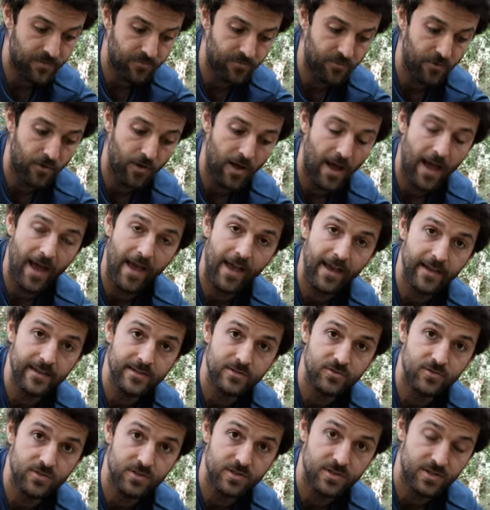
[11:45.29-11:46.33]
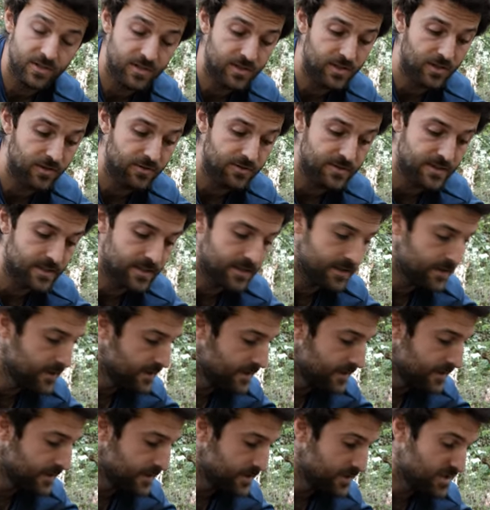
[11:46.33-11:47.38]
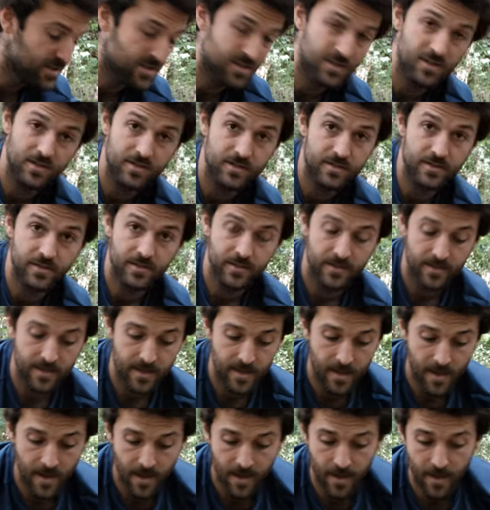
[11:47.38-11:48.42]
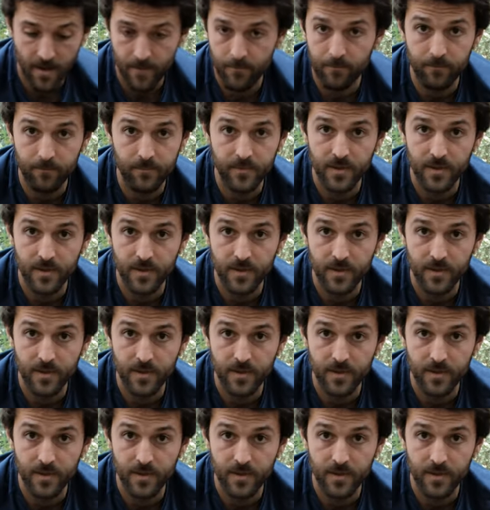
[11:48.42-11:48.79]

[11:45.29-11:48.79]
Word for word: for extra security, just because um,